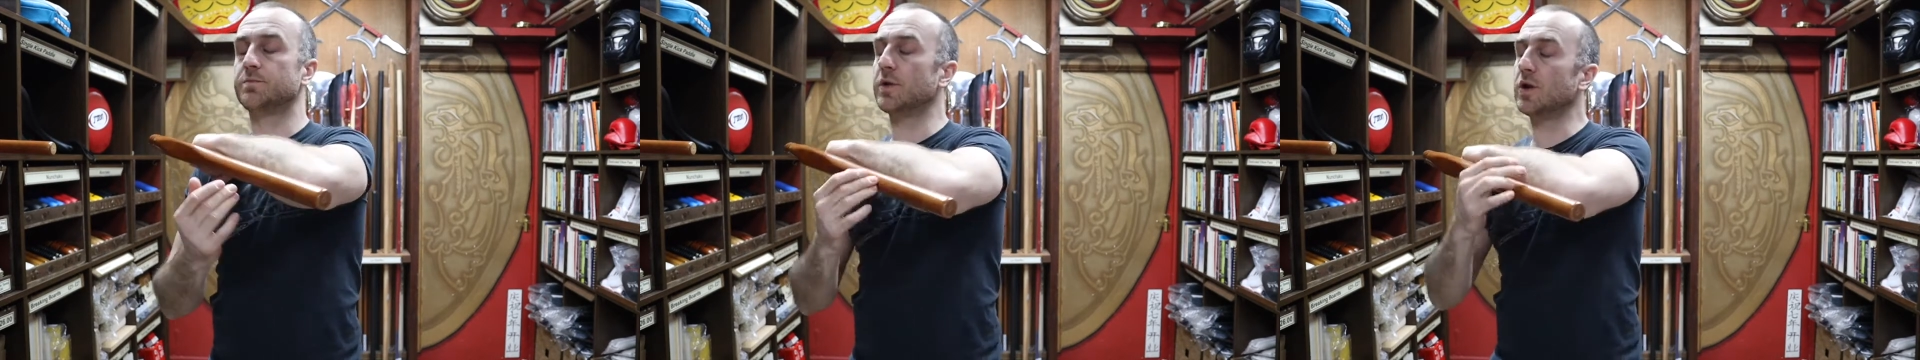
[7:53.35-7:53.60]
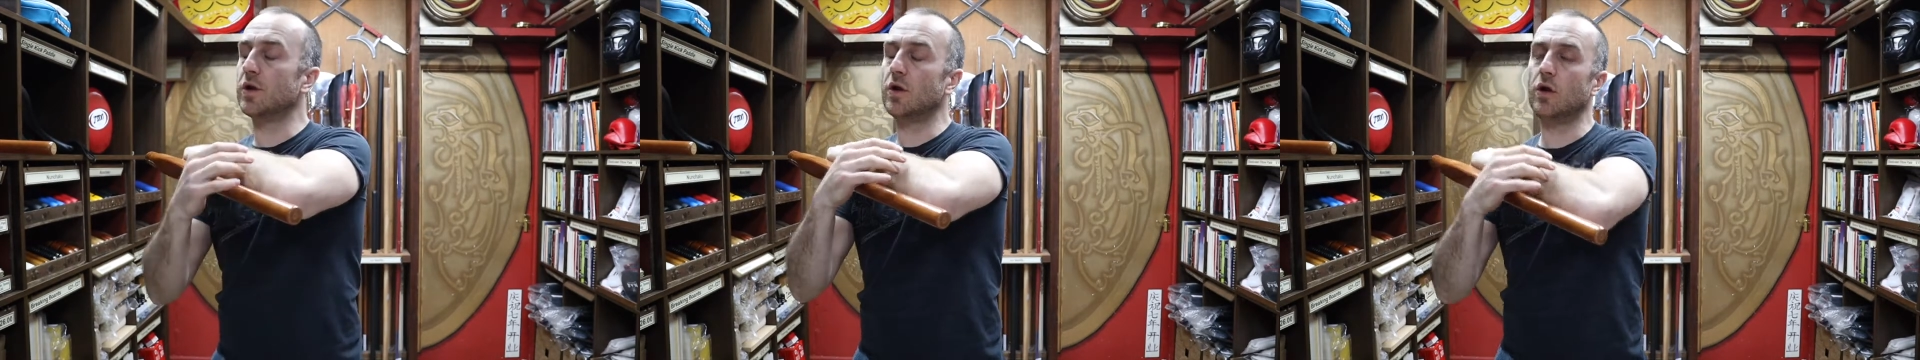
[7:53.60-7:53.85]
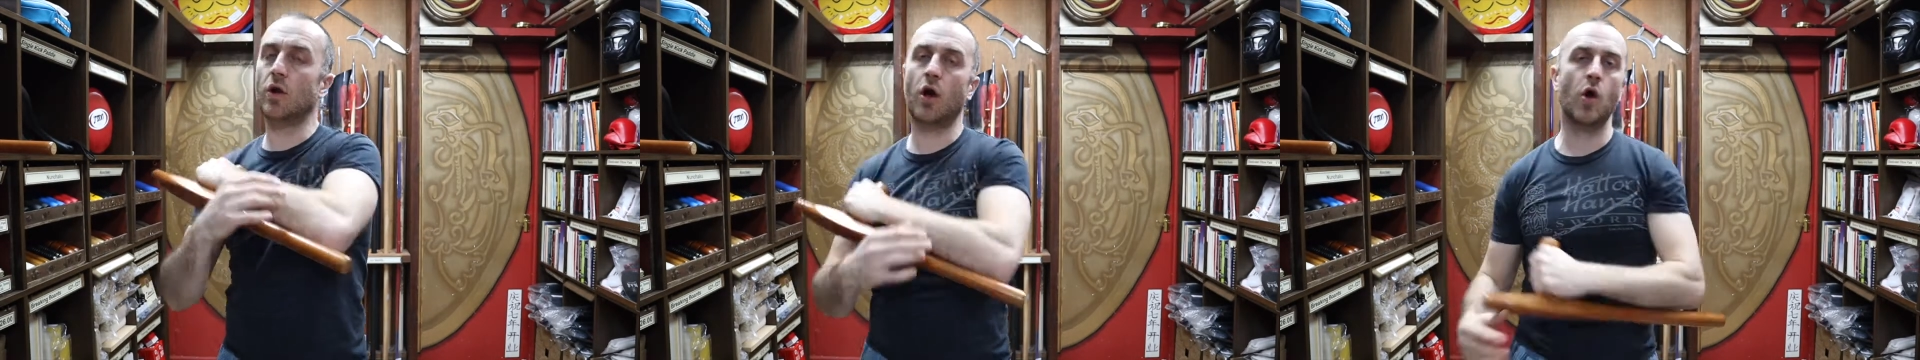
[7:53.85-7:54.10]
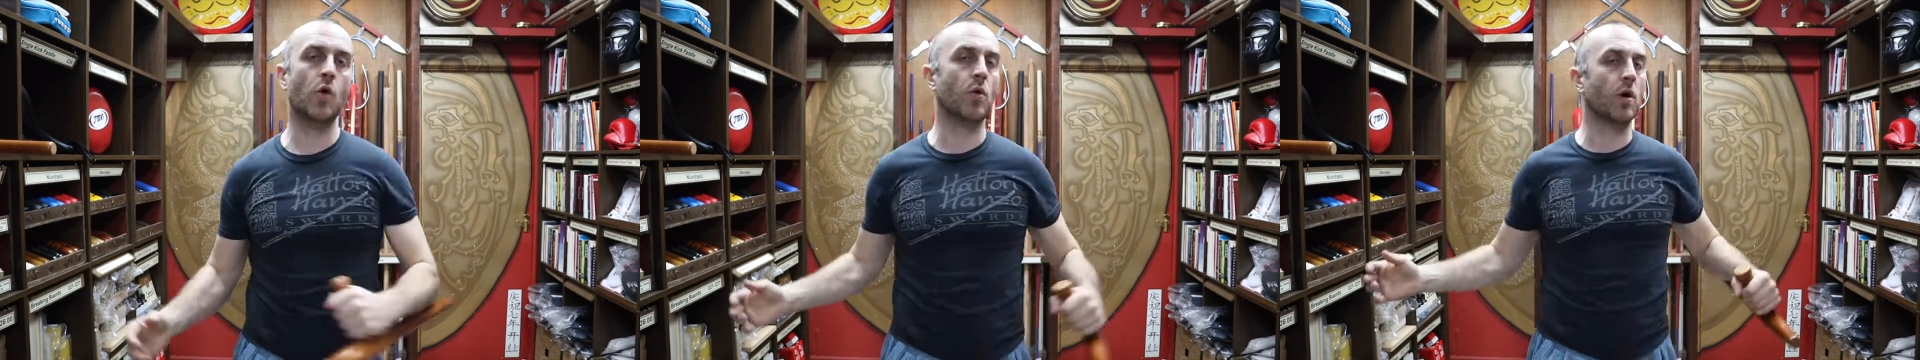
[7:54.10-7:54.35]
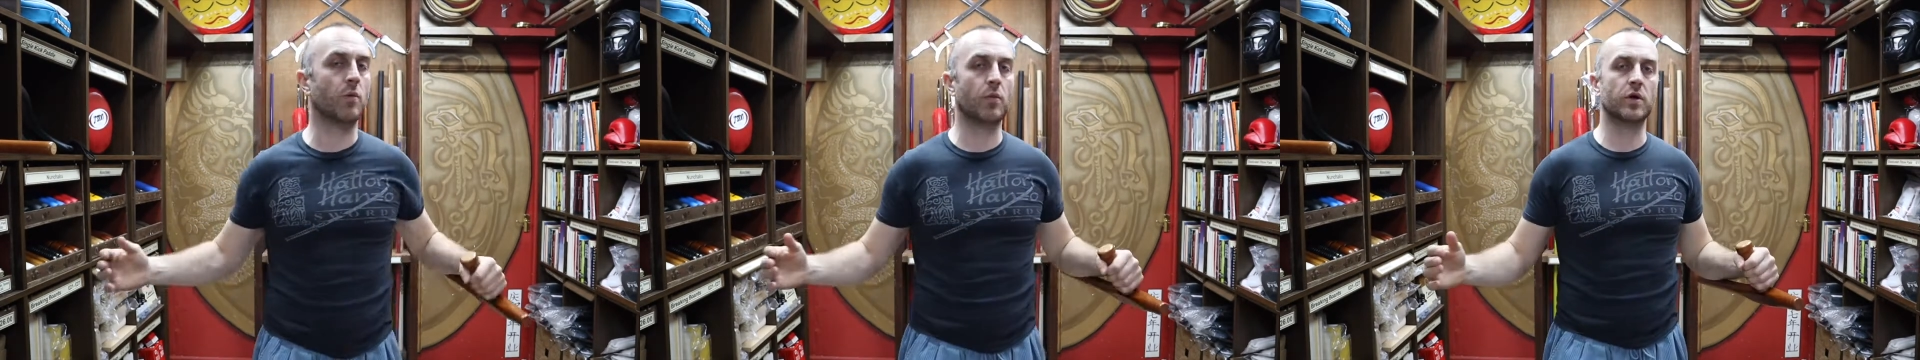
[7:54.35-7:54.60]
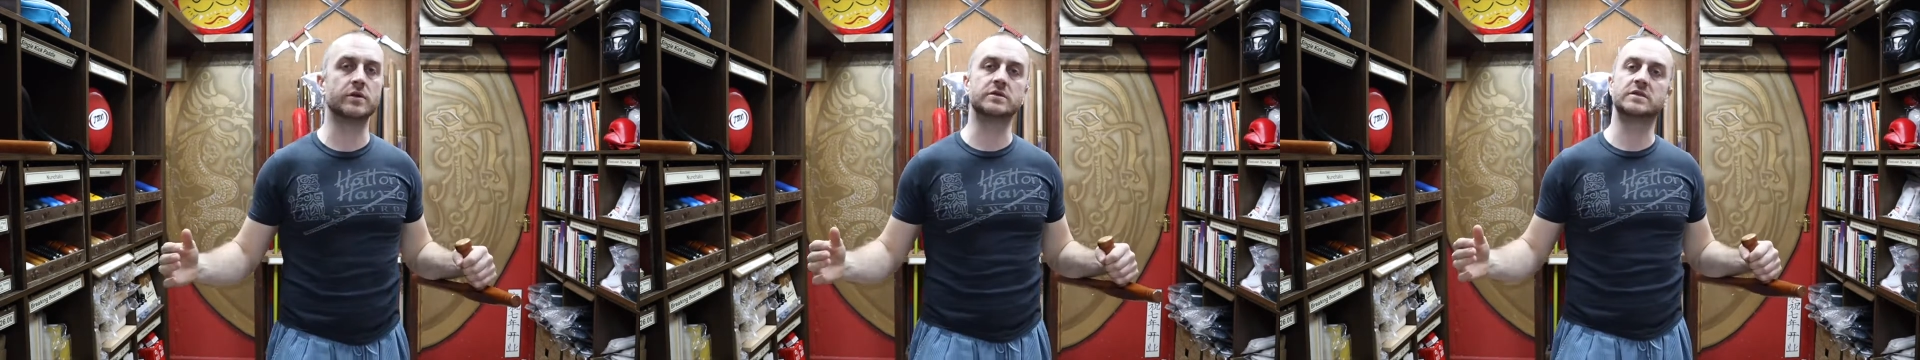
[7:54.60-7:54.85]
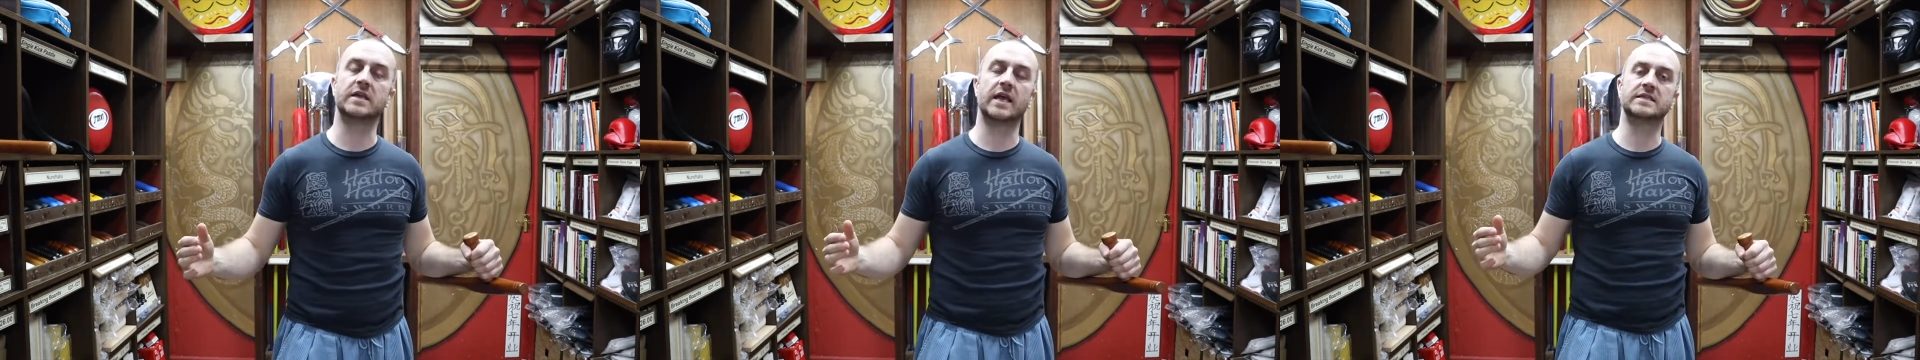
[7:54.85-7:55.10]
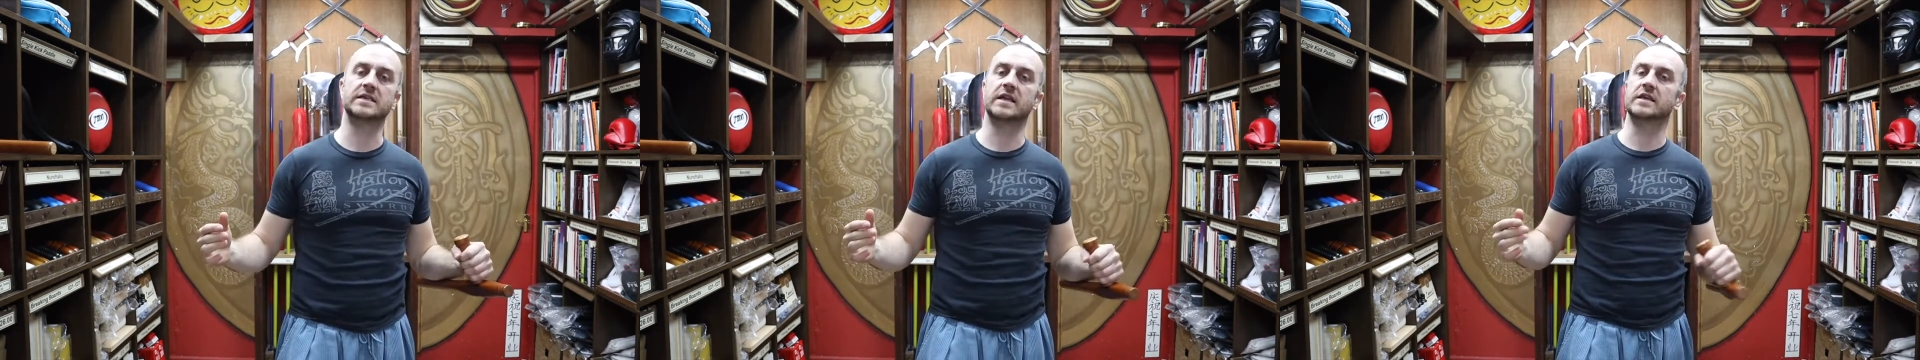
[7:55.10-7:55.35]
but no one wants the
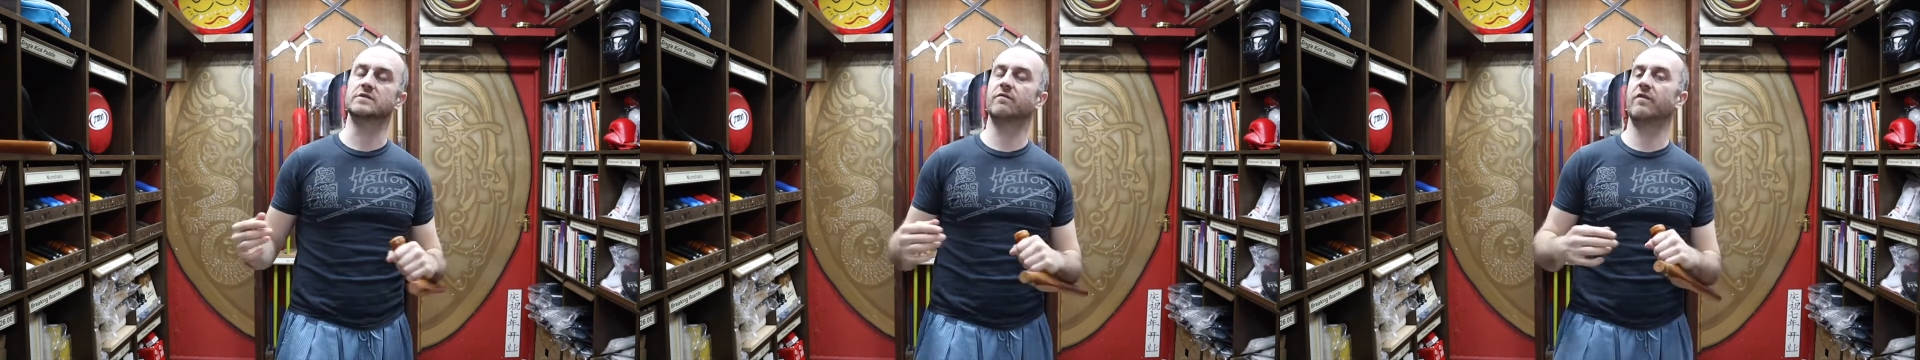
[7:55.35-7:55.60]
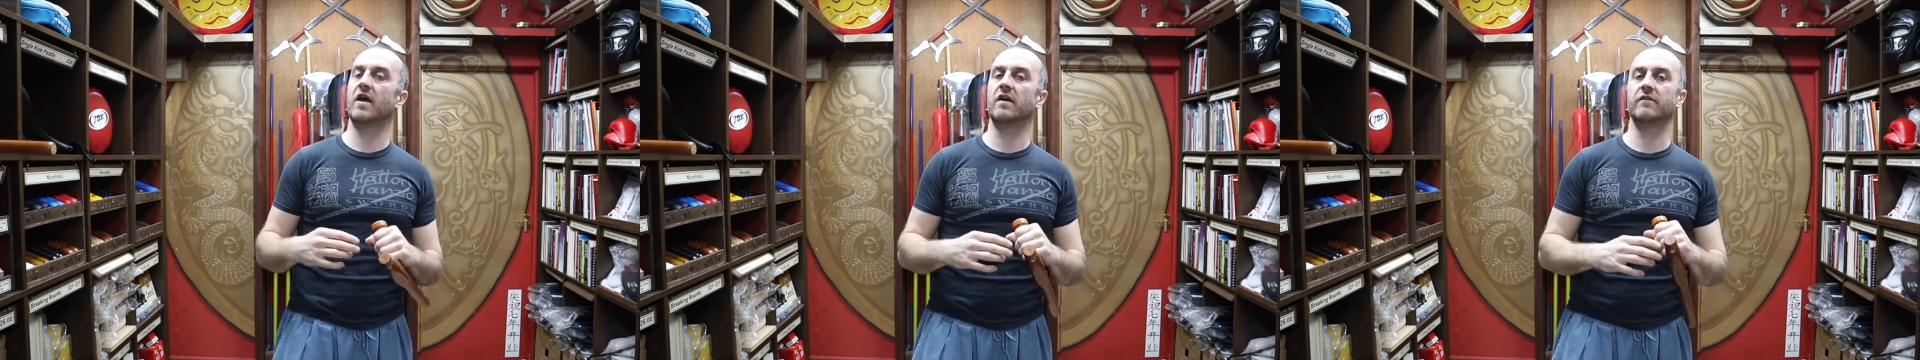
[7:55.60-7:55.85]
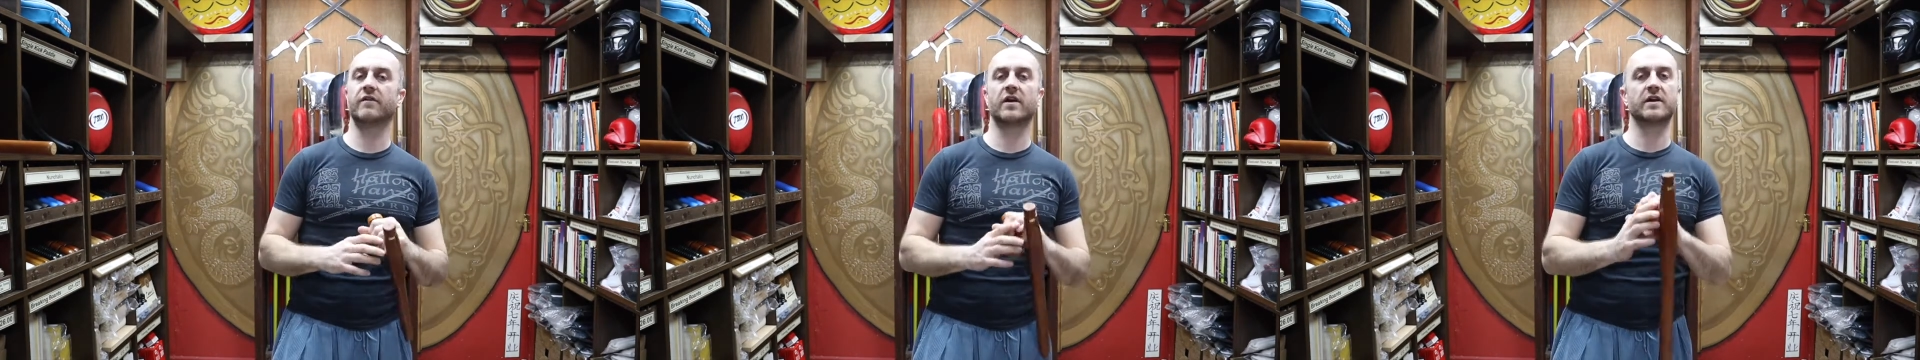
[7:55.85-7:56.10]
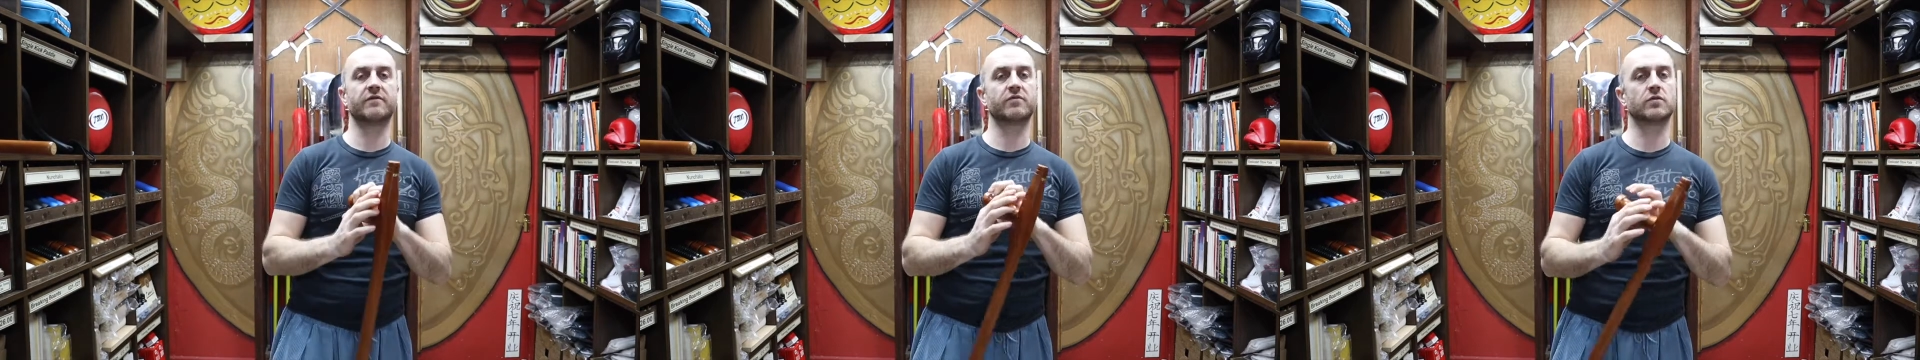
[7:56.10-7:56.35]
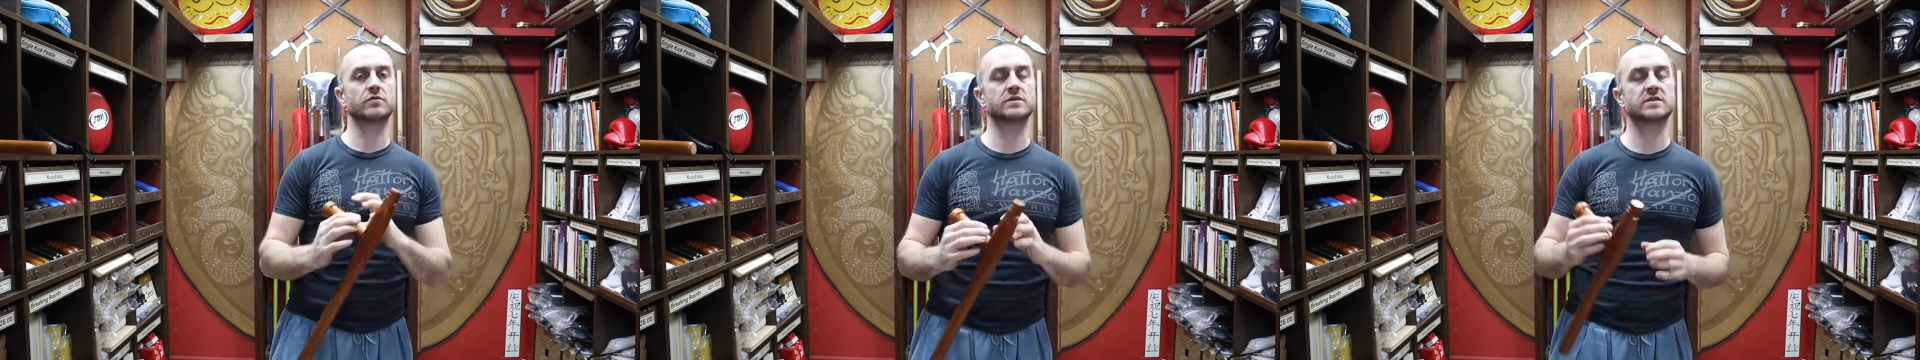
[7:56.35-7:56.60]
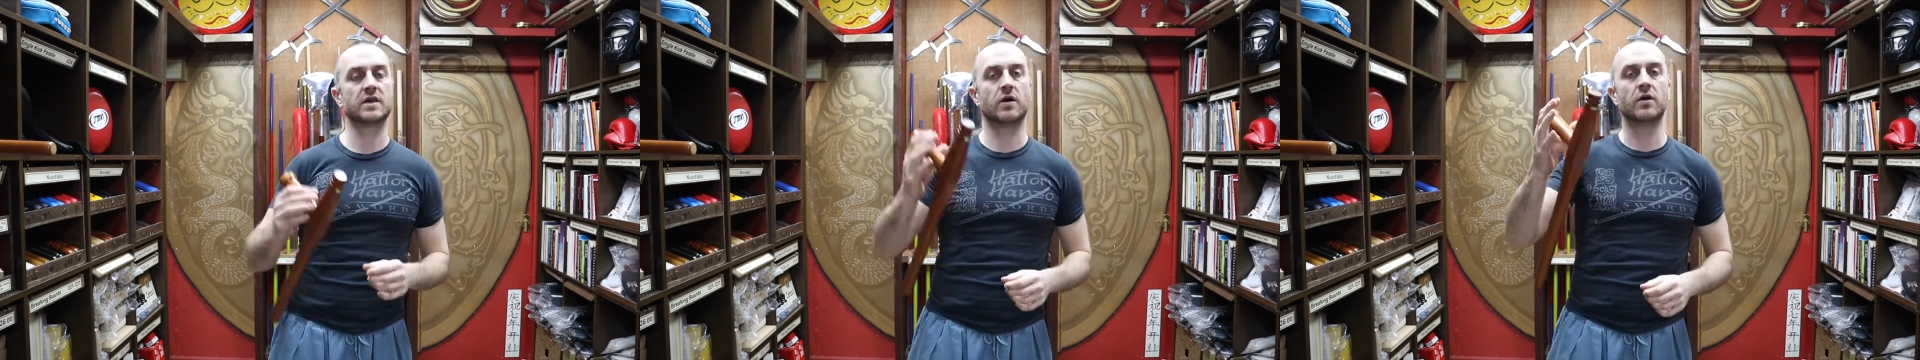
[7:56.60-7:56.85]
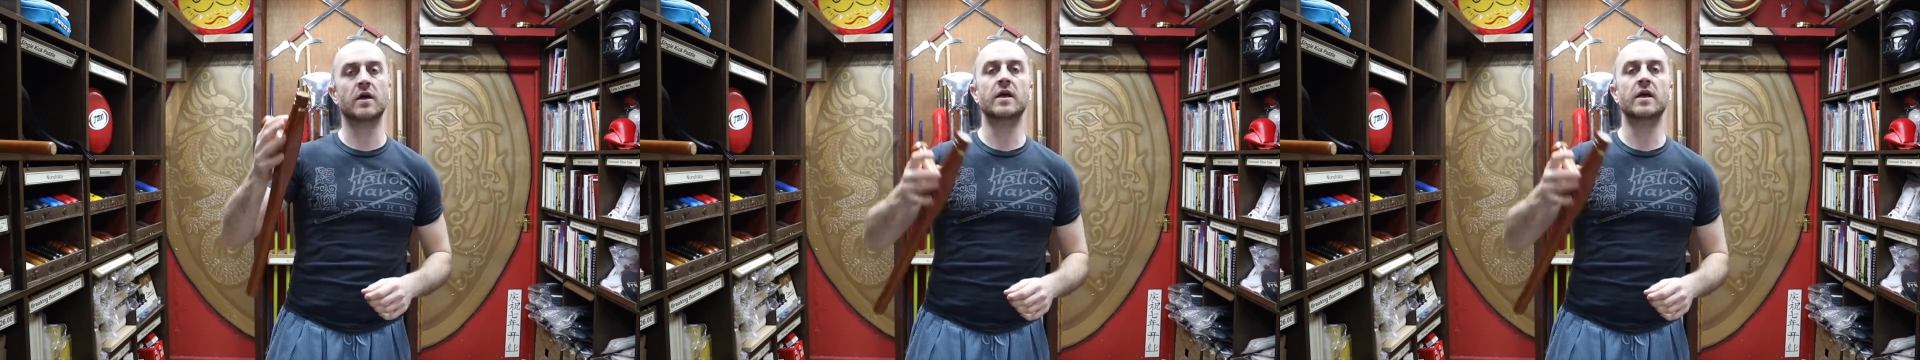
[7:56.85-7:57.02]
18 inch. Very difficult to sell.